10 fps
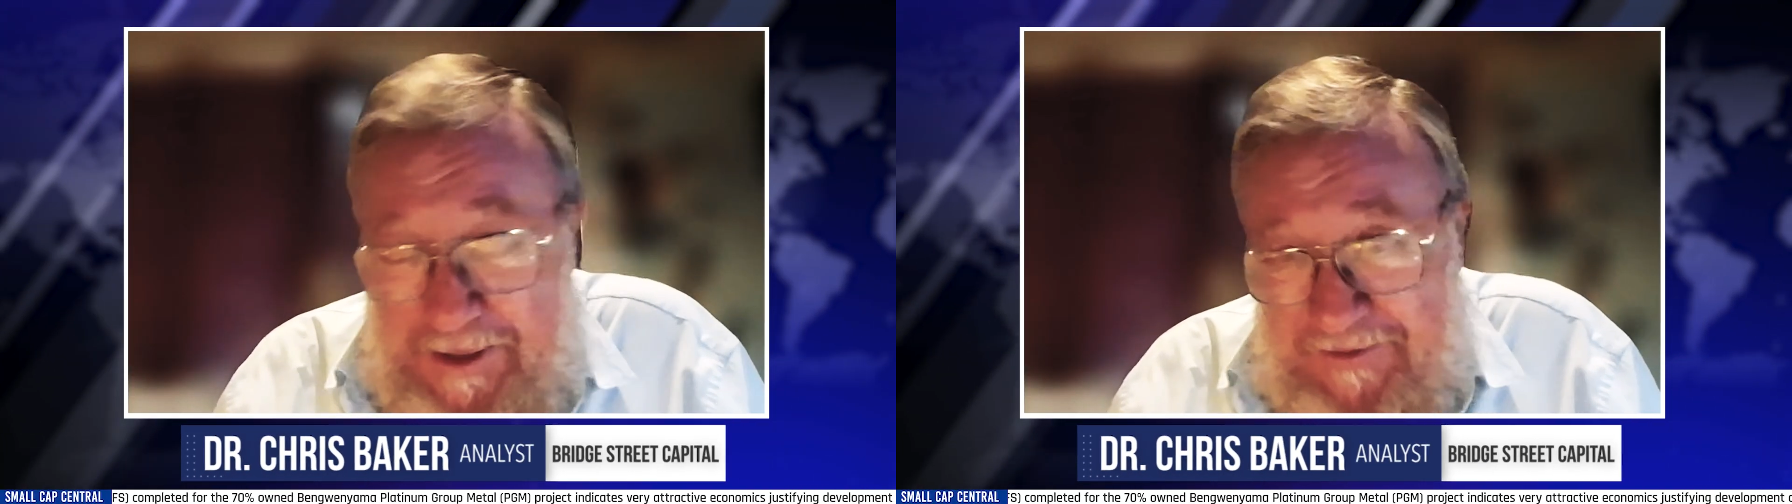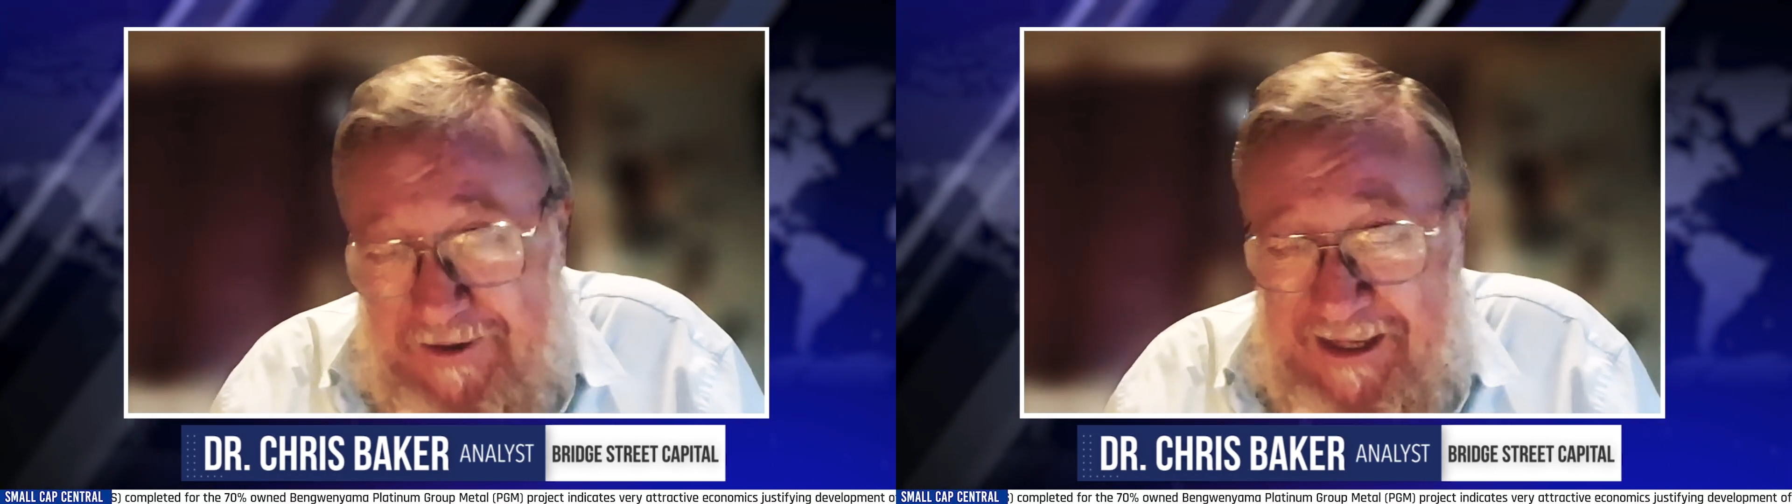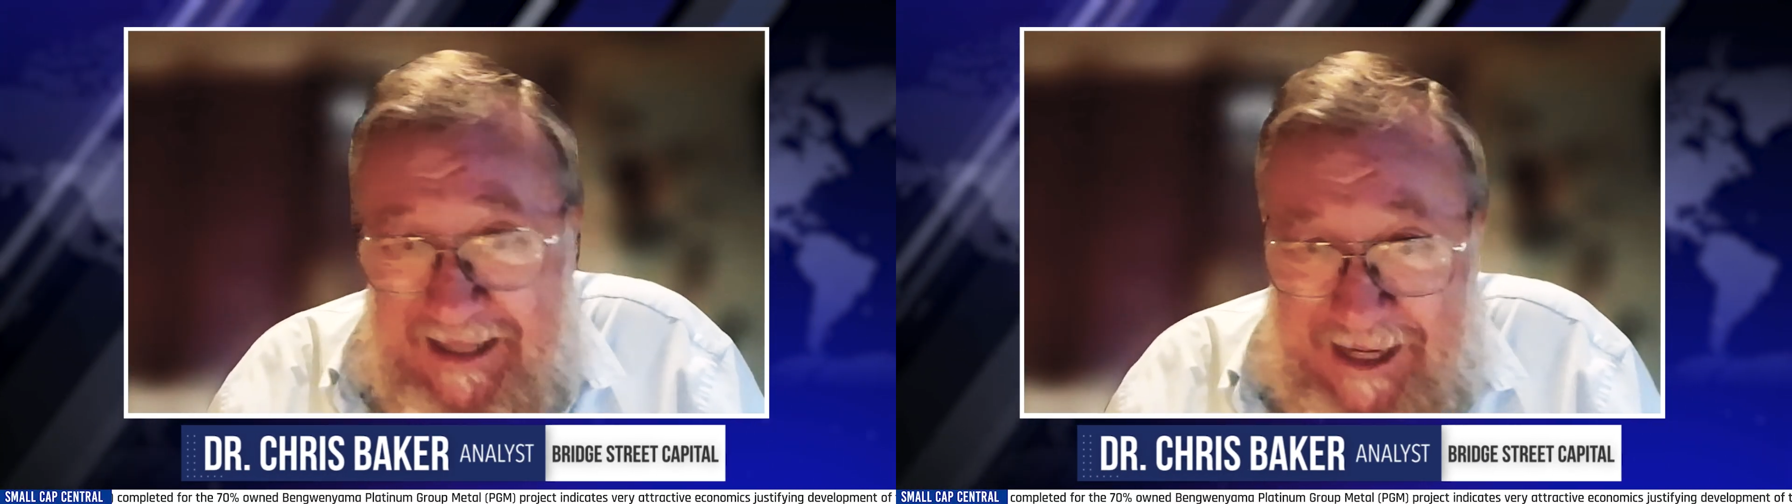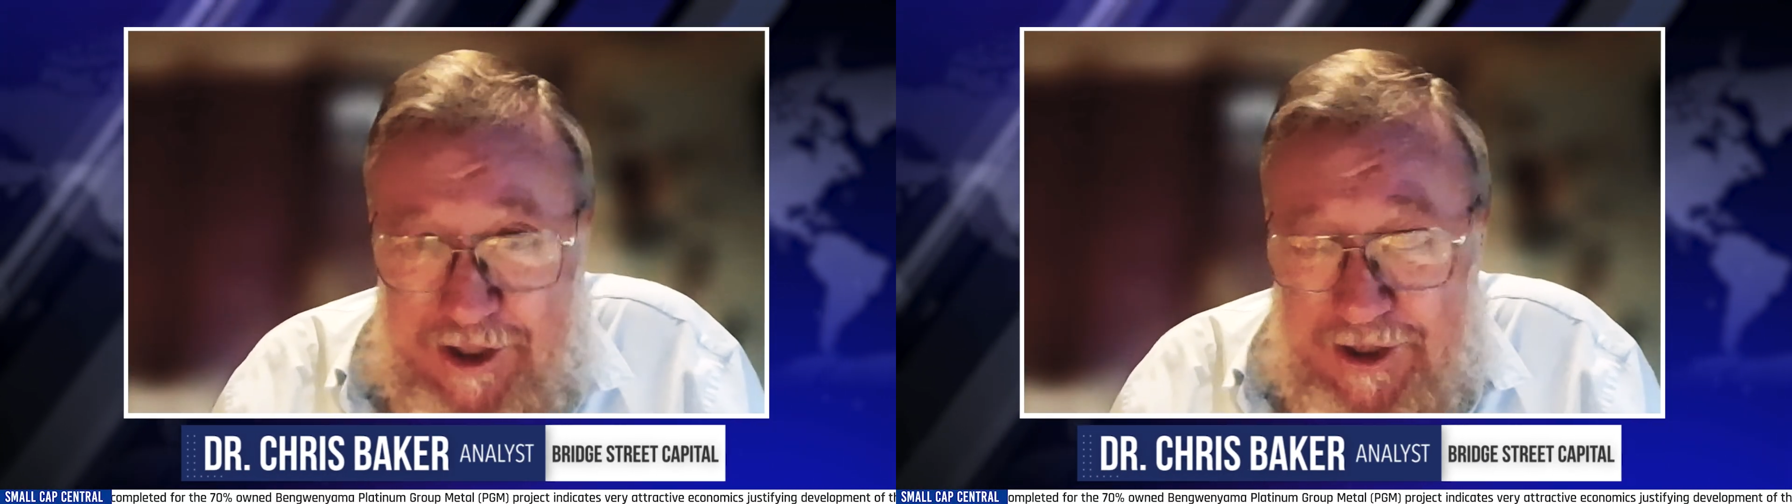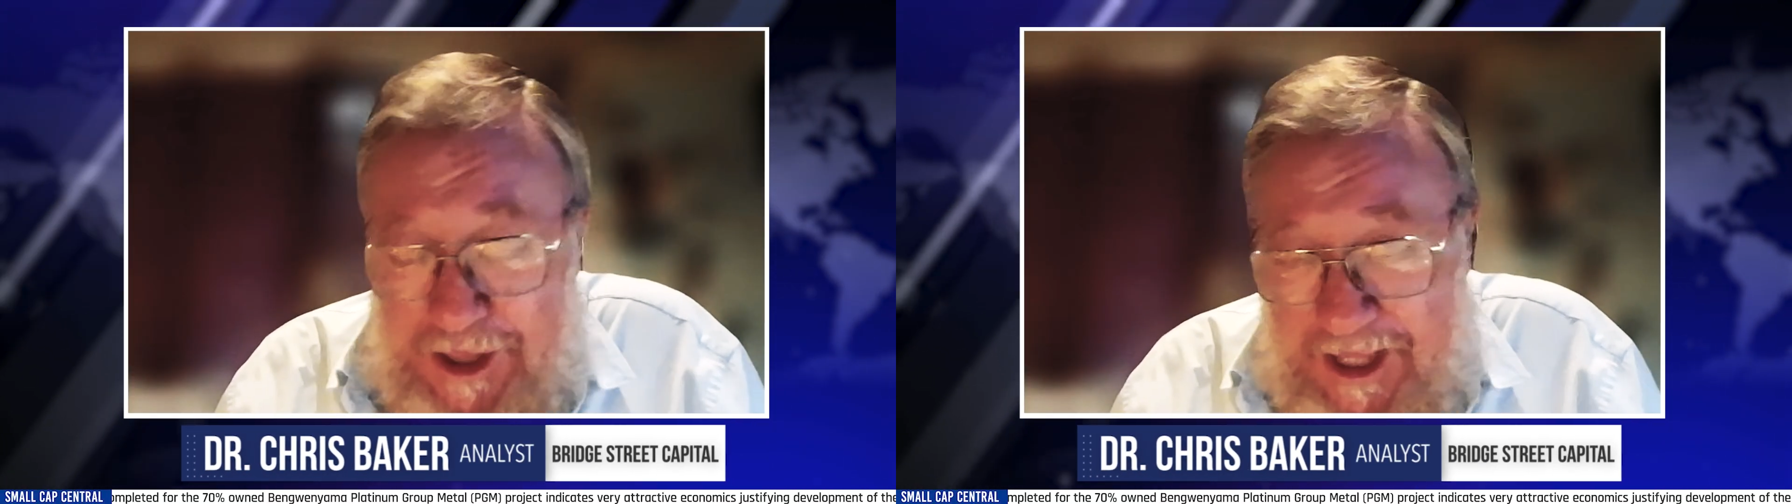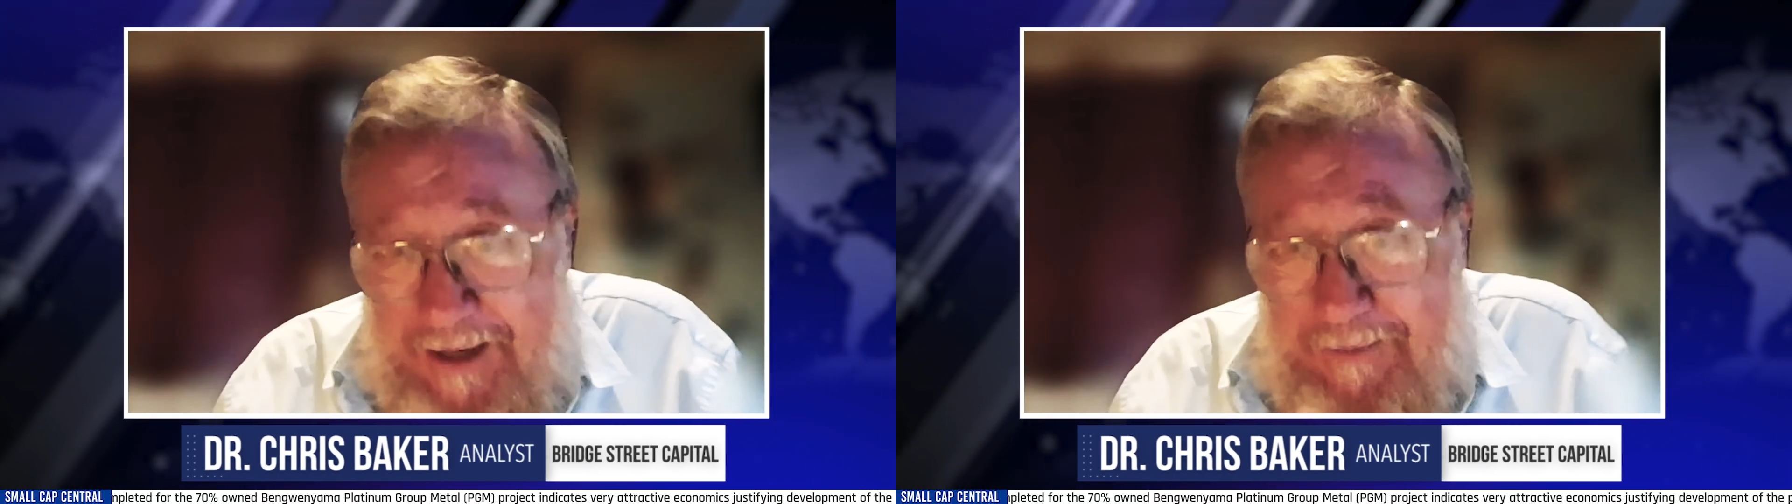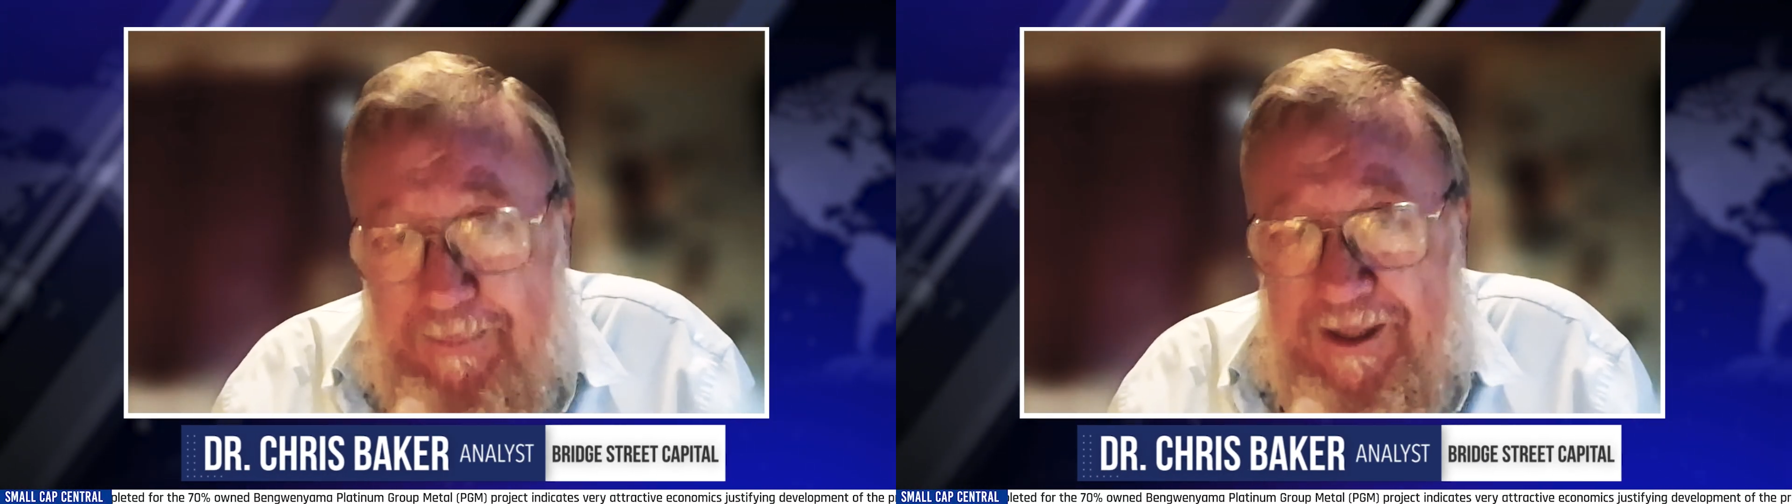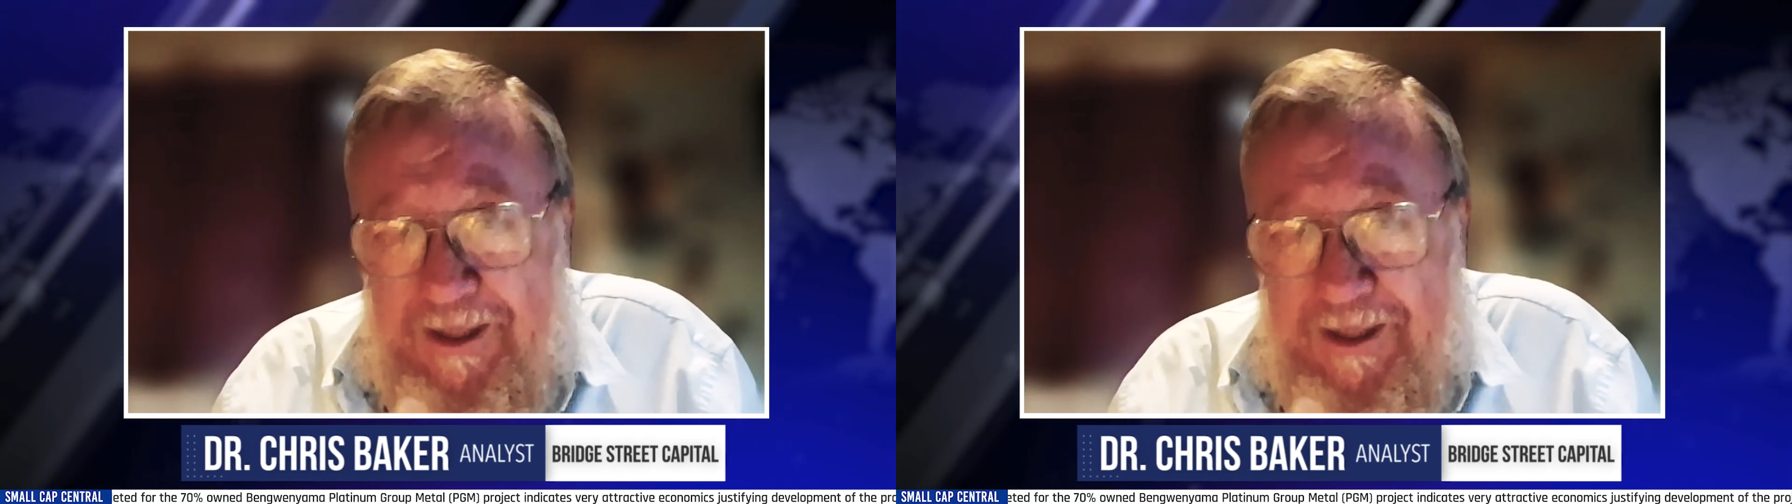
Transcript: of an election thing, but